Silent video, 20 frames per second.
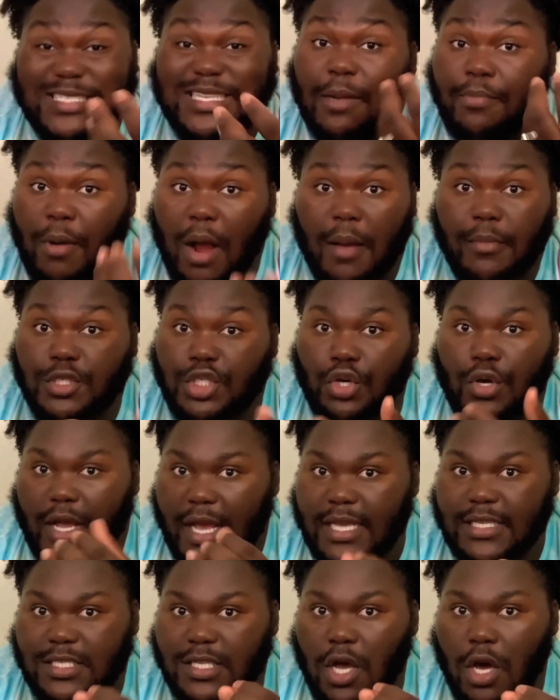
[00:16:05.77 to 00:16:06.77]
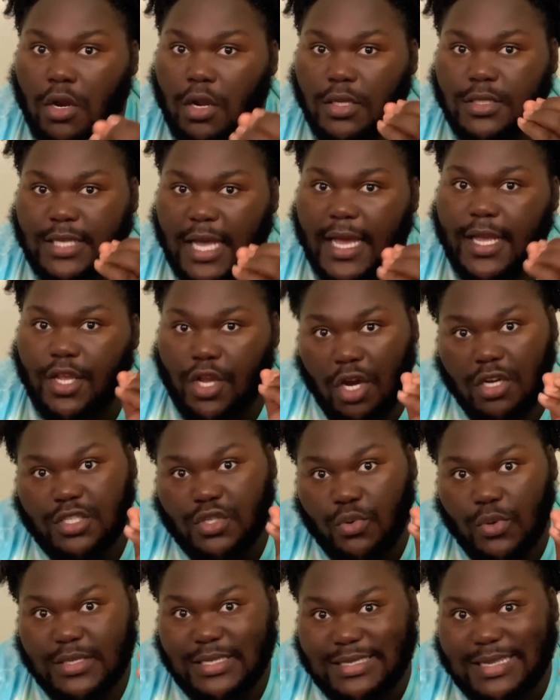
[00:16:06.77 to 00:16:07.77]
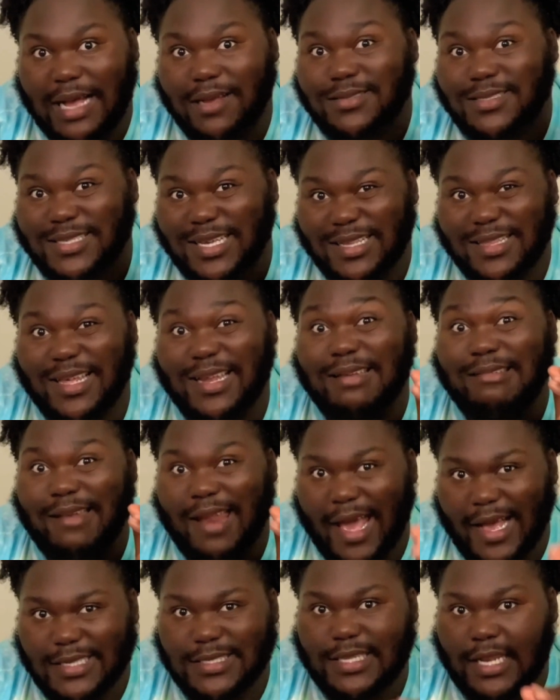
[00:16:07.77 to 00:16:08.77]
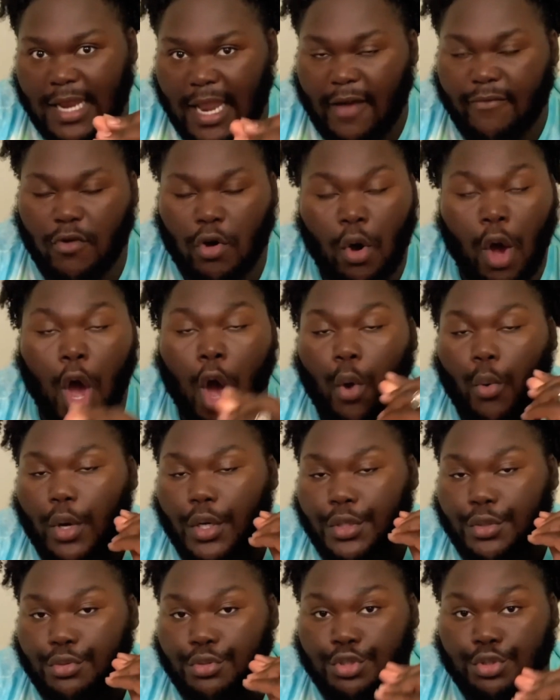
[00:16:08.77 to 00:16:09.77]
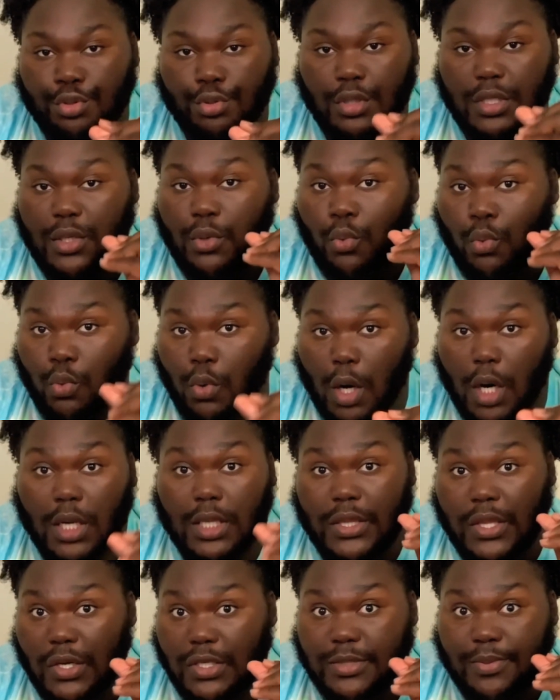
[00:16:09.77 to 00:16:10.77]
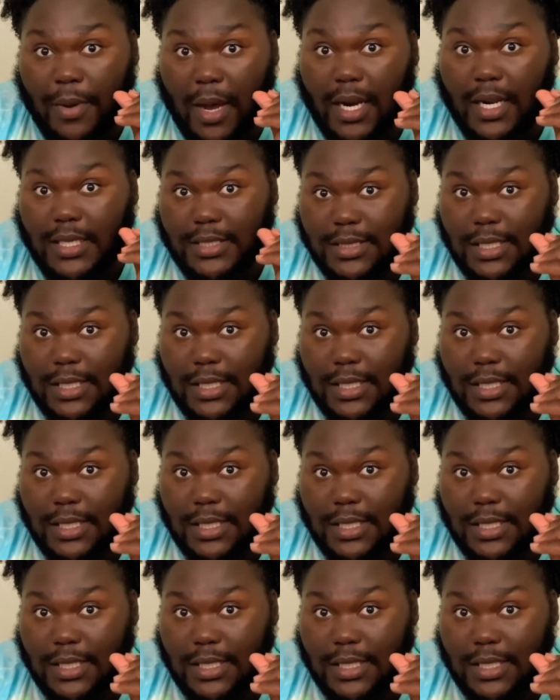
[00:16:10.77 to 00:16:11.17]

I promise you, it's gonna take your twist outs to the next level when you truly work those products